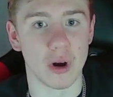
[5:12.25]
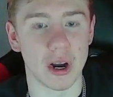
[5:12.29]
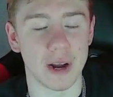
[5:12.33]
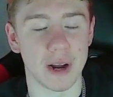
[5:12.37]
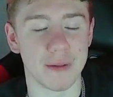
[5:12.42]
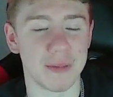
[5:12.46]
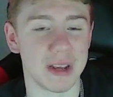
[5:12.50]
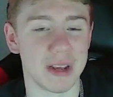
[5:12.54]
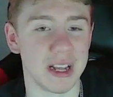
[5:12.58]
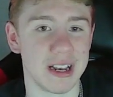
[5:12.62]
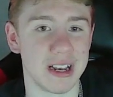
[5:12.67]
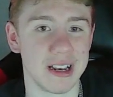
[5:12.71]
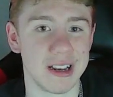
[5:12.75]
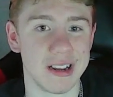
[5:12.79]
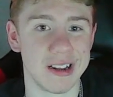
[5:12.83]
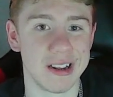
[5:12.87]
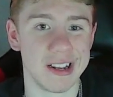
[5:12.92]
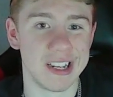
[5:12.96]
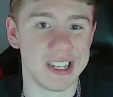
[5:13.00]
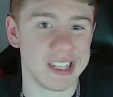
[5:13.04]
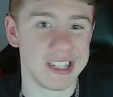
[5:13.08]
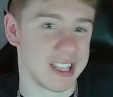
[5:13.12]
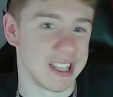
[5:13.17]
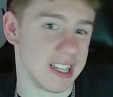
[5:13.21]
I mean,
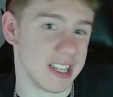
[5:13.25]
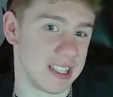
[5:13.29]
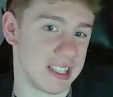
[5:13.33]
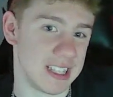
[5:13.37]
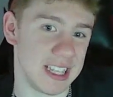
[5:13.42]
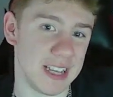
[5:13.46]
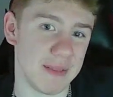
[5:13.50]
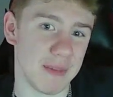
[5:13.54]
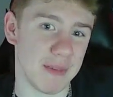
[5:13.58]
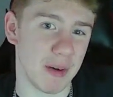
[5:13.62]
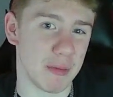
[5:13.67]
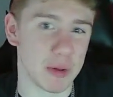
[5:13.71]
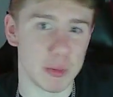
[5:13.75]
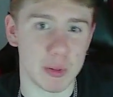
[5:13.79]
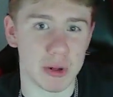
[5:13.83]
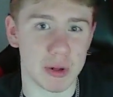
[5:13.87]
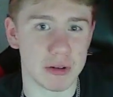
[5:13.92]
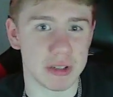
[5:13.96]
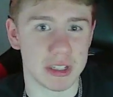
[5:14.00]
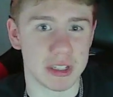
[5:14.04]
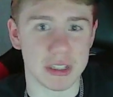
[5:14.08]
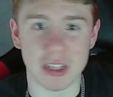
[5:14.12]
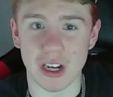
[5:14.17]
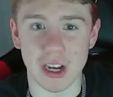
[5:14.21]
the team I'm about
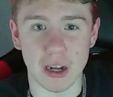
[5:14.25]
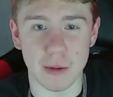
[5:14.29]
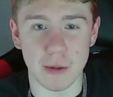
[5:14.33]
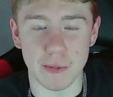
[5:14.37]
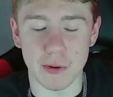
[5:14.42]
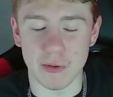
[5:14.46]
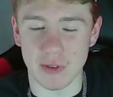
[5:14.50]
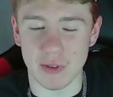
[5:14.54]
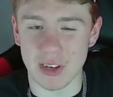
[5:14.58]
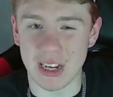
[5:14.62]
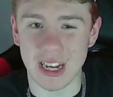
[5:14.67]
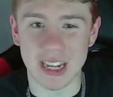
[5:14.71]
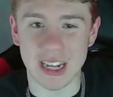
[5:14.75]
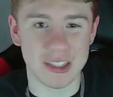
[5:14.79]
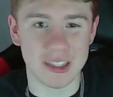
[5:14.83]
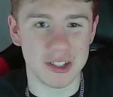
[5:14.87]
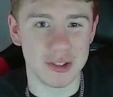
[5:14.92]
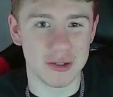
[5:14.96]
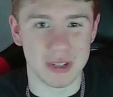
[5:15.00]
to talk about next,